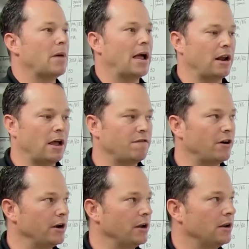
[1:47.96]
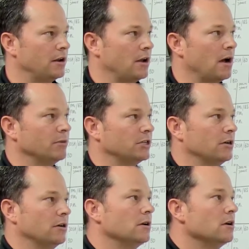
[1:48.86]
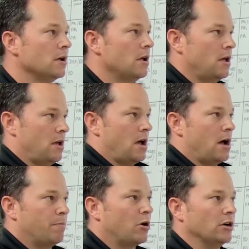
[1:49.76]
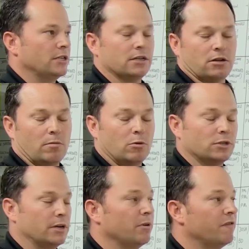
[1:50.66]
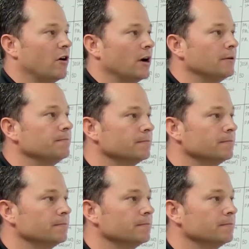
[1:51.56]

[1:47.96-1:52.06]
made a very cumbersome process a lot more simplified.